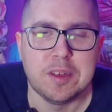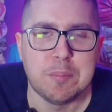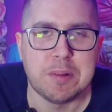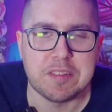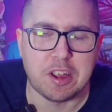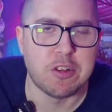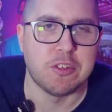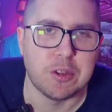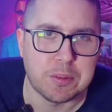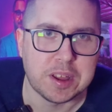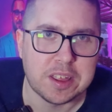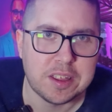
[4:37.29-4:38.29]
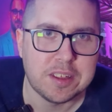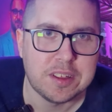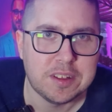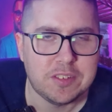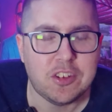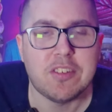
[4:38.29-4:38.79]
but don't do it.
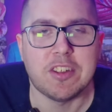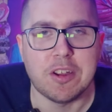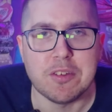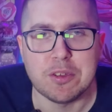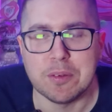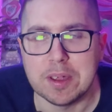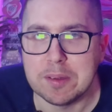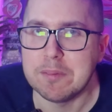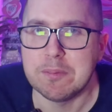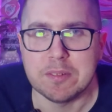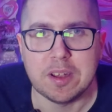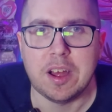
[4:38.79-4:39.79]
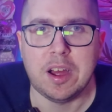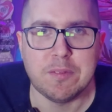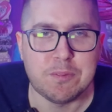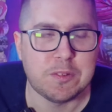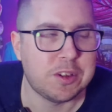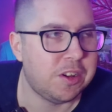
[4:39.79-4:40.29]
Just don't do it.
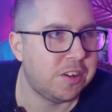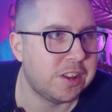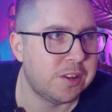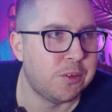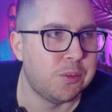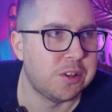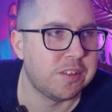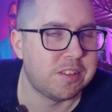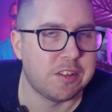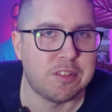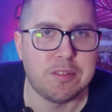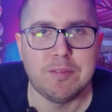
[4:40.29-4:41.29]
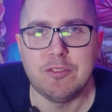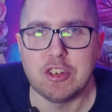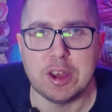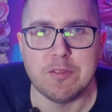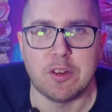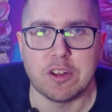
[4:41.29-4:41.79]
I've gone and ordered the
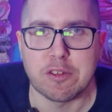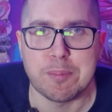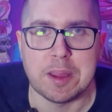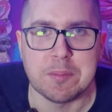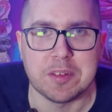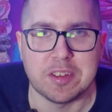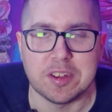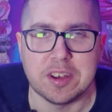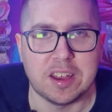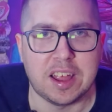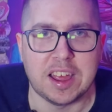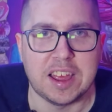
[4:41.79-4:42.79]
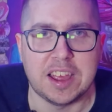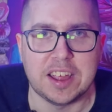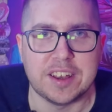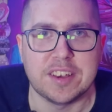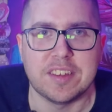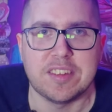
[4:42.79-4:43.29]
cheap rice from Amazon,
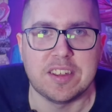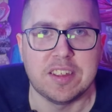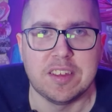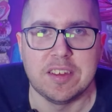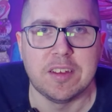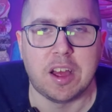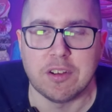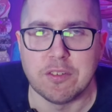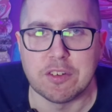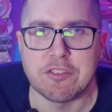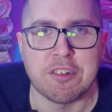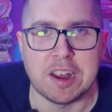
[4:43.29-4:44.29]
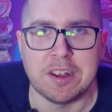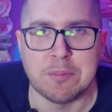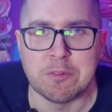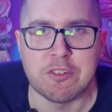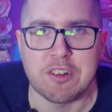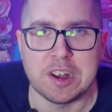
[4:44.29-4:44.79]
and I'm
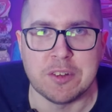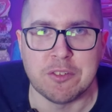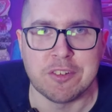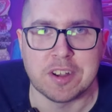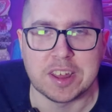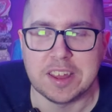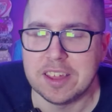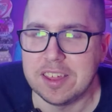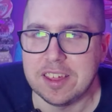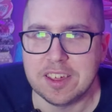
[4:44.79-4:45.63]
regretting it already.